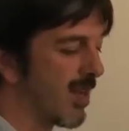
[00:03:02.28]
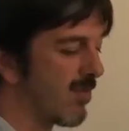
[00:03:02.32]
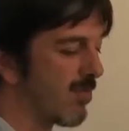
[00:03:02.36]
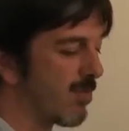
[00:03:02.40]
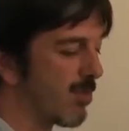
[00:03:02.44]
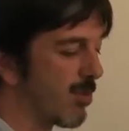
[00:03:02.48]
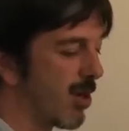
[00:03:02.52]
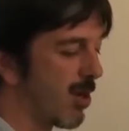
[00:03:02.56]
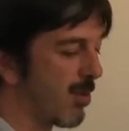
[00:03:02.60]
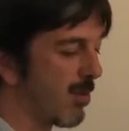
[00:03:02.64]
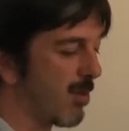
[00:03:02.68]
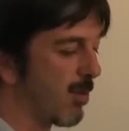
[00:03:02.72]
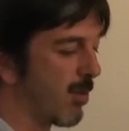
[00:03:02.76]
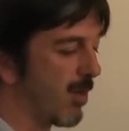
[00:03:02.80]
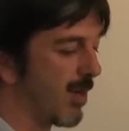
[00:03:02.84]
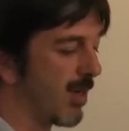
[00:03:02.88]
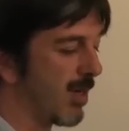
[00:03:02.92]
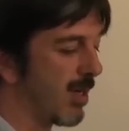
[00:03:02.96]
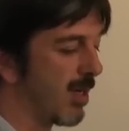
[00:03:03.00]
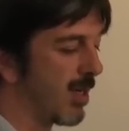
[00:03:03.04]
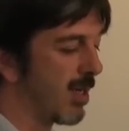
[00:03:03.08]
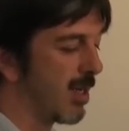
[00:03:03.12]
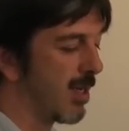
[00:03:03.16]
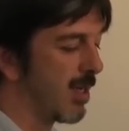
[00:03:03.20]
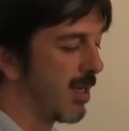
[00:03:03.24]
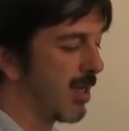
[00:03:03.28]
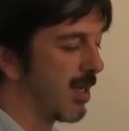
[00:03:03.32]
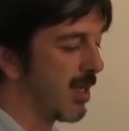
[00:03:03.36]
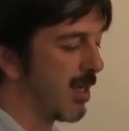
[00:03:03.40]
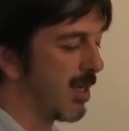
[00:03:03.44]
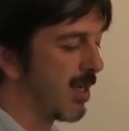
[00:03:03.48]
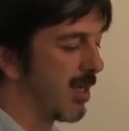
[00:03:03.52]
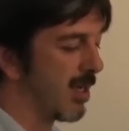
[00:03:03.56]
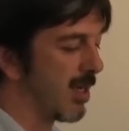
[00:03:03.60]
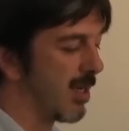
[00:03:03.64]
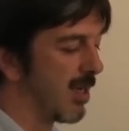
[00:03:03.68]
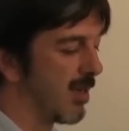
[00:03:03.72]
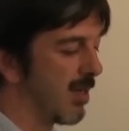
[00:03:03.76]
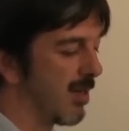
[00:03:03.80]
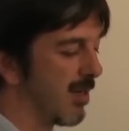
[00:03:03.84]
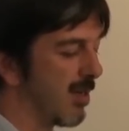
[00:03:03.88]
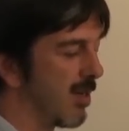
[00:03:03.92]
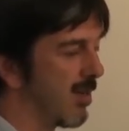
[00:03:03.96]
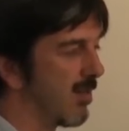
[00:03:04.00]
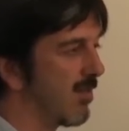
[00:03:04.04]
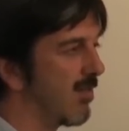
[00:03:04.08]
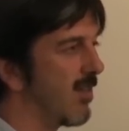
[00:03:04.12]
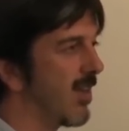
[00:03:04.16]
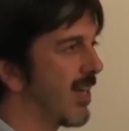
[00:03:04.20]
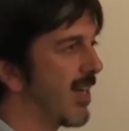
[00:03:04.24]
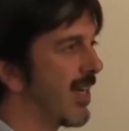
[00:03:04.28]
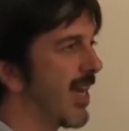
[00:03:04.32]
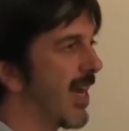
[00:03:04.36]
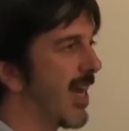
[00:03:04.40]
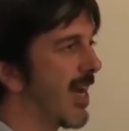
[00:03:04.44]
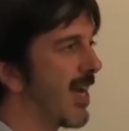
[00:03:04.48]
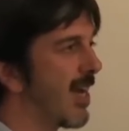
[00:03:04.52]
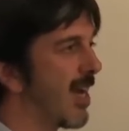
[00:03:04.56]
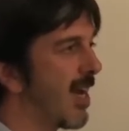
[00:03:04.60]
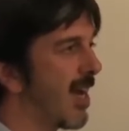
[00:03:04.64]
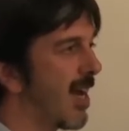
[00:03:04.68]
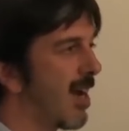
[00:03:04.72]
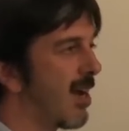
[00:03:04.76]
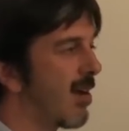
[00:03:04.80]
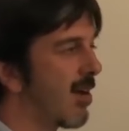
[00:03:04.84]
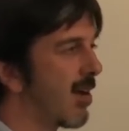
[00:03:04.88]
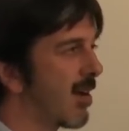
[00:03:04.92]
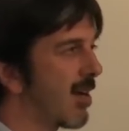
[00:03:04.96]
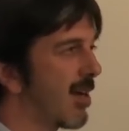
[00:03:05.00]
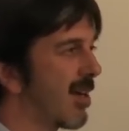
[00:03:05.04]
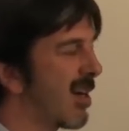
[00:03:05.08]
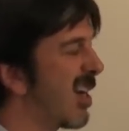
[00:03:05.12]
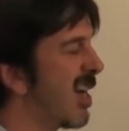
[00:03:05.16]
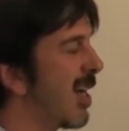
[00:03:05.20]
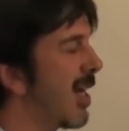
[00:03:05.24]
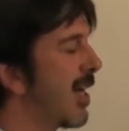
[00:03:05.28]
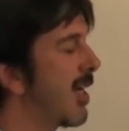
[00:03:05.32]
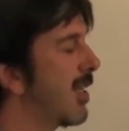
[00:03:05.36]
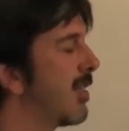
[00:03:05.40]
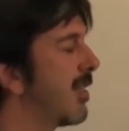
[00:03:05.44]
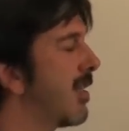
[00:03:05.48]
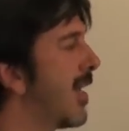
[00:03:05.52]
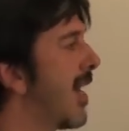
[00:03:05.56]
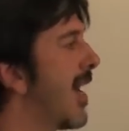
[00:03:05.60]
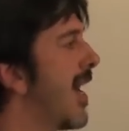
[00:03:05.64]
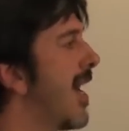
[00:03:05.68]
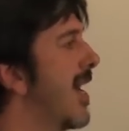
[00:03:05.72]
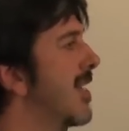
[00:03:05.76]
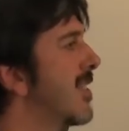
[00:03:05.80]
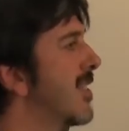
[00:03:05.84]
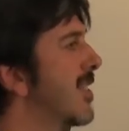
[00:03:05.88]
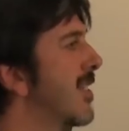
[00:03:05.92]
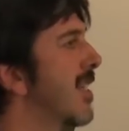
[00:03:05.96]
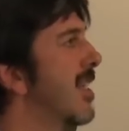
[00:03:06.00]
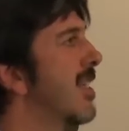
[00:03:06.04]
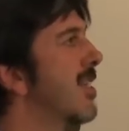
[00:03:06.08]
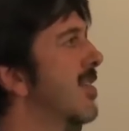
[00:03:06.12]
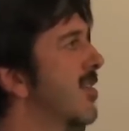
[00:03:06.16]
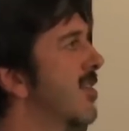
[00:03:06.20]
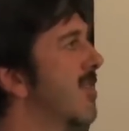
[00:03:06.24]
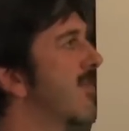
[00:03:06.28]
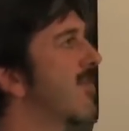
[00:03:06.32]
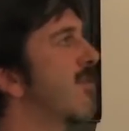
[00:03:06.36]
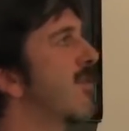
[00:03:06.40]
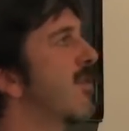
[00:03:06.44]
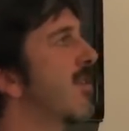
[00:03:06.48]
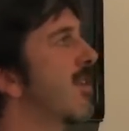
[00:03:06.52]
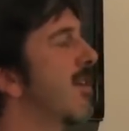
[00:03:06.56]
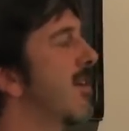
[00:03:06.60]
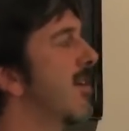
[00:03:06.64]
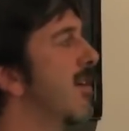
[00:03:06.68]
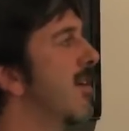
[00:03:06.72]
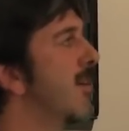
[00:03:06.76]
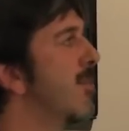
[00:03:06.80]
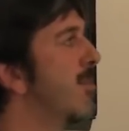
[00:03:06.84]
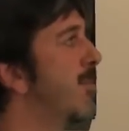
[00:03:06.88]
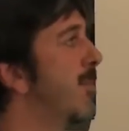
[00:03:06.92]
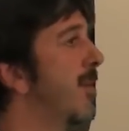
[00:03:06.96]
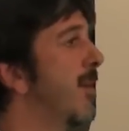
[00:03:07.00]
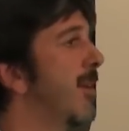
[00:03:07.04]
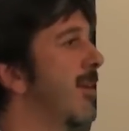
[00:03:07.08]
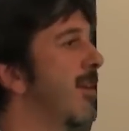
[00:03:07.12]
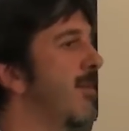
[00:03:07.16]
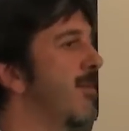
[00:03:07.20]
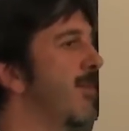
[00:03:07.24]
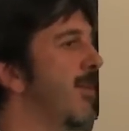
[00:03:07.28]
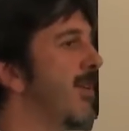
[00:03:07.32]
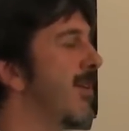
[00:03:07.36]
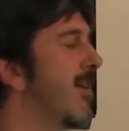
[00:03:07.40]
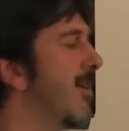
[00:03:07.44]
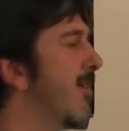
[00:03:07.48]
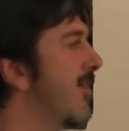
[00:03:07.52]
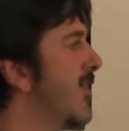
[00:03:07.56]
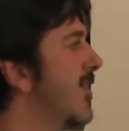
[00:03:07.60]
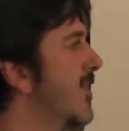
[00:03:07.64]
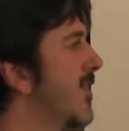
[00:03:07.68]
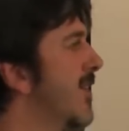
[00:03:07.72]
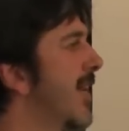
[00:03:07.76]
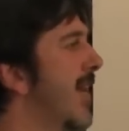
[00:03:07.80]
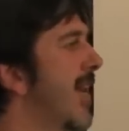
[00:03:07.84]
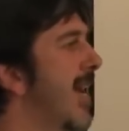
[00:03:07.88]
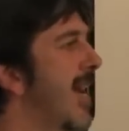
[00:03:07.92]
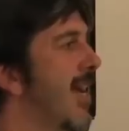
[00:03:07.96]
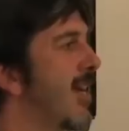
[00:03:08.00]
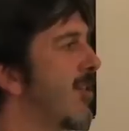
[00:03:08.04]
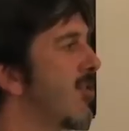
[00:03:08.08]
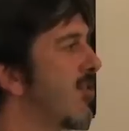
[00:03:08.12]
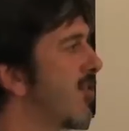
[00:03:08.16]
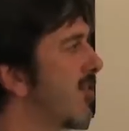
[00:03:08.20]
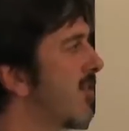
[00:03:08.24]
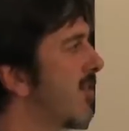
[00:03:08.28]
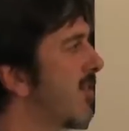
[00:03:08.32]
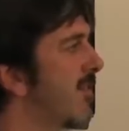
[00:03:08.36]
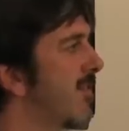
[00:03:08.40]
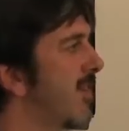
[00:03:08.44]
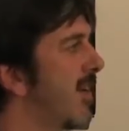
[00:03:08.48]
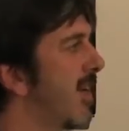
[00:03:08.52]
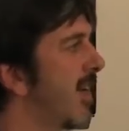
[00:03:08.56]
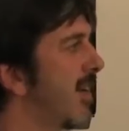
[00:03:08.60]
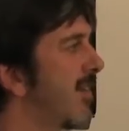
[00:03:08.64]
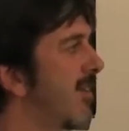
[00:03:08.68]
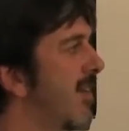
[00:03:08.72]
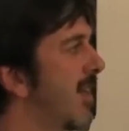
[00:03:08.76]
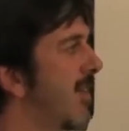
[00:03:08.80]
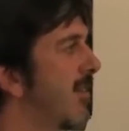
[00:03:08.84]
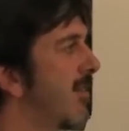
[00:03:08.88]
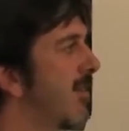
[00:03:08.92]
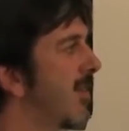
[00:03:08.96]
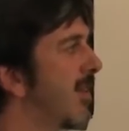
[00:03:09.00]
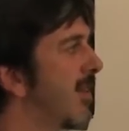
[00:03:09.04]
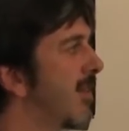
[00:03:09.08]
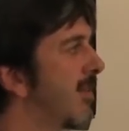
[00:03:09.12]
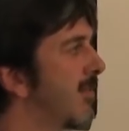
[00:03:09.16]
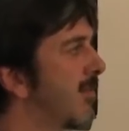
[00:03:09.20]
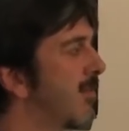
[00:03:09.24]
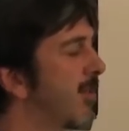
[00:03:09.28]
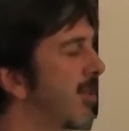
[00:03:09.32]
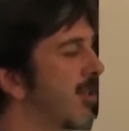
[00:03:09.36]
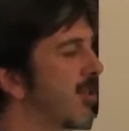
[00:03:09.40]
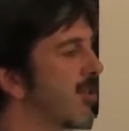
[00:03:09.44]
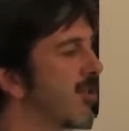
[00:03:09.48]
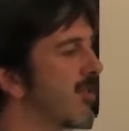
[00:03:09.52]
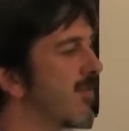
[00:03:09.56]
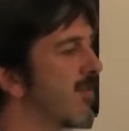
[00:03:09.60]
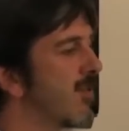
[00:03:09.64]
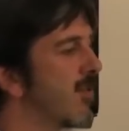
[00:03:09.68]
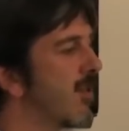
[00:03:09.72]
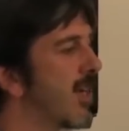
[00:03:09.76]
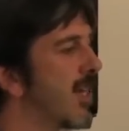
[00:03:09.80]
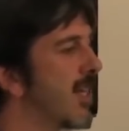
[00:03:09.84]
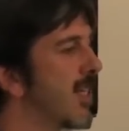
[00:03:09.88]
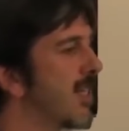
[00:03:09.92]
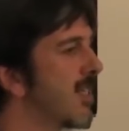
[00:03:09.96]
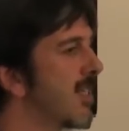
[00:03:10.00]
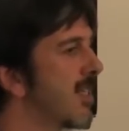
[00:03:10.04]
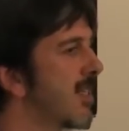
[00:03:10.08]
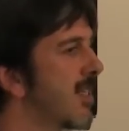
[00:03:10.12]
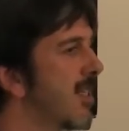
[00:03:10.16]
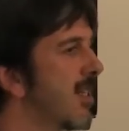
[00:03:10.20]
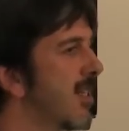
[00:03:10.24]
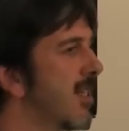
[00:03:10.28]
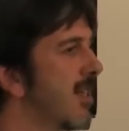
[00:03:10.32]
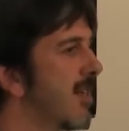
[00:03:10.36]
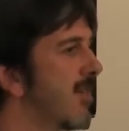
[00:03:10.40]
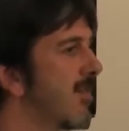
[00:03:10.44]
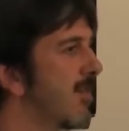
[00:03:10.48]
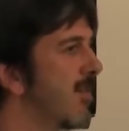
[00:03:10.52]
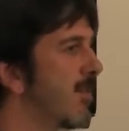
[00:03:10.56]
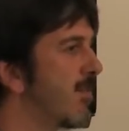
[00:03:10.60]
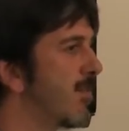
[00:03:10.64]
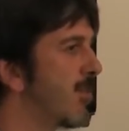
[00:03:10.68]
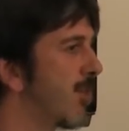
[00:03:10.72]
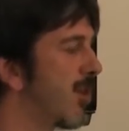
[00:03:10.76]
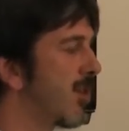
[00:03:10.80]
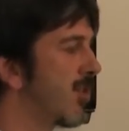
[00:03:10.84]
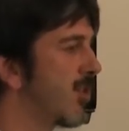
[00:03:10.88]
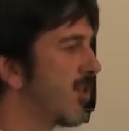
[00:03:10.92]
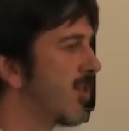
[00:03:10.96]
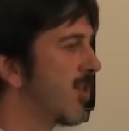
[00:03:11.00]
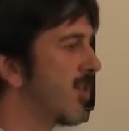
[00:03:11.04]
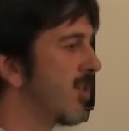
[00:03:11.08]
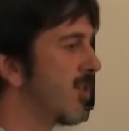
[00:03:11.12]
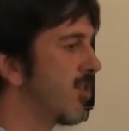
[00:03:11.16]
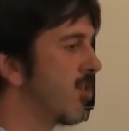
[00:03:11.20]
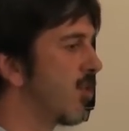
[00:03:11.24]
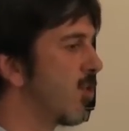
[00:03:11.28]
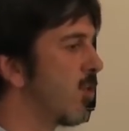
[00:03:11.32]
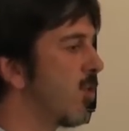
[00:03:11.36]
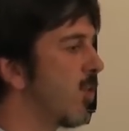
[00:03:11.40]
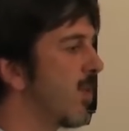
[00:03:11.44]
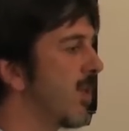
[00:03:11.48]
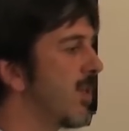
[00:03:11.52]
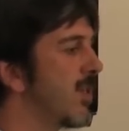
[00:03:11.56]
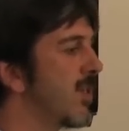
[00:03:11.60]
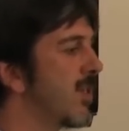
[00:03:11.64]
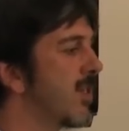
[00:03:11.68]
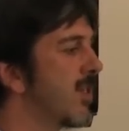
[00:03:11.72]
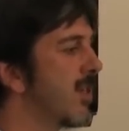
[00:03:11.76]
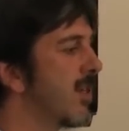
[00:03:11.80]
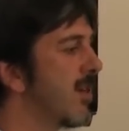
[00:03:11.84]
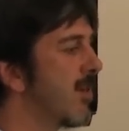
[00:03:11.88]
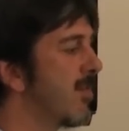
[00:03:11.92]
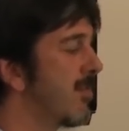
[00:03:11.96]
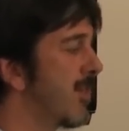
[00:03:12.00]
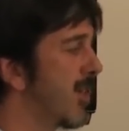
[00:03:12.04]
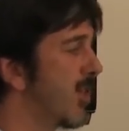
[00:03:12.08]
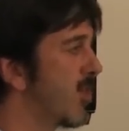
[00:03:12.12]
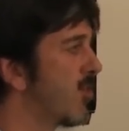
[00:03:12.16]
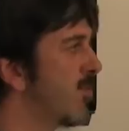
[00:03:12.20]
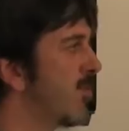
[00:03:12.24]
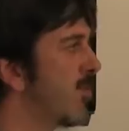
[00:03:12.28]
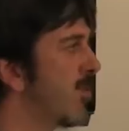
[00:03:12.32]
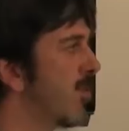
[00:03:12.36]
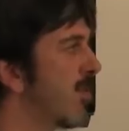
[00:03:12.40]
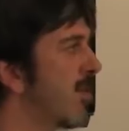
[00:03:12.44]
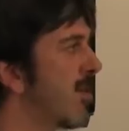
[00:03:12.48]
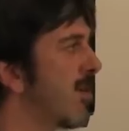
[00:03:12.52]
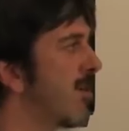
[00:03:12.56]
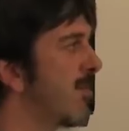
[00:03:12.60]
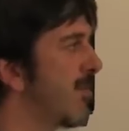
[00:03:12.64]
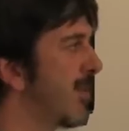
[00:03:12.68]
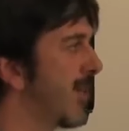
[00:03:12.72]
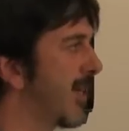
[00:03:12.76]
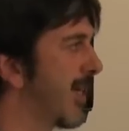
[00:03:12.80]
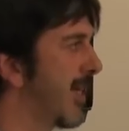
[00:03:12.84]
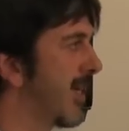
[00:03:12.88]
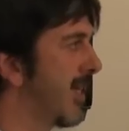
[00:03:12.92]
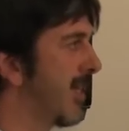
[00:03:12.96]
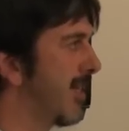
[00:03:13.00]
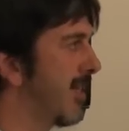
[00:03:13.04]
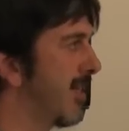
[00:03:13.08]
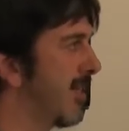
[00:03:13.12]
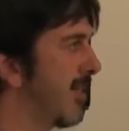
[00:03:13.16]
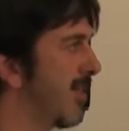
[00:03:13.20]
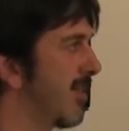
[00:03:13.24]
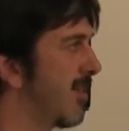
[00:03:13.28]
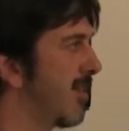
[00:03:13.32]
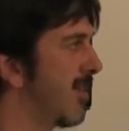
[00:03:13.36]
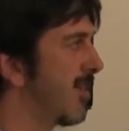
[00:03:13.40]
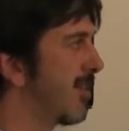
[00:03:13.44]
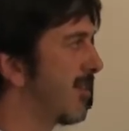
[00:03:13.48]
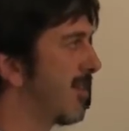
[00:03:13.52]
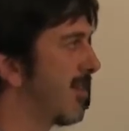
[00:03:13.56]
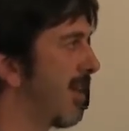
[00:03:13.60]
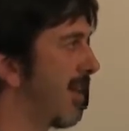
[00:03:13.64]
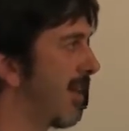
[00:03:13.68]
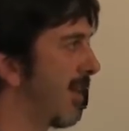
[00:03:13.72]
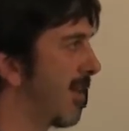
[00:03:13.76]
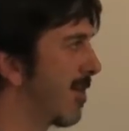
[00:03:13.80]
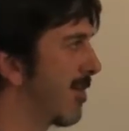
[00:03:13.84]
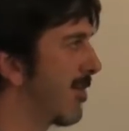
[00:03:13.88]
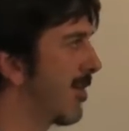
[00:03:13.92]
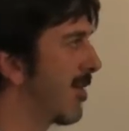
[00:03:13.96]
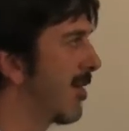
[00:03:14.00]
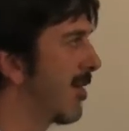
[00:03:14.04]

have problem when our client ask us for a preliminary sketch or something like that, but because for us the process is always much more complicated. It's not like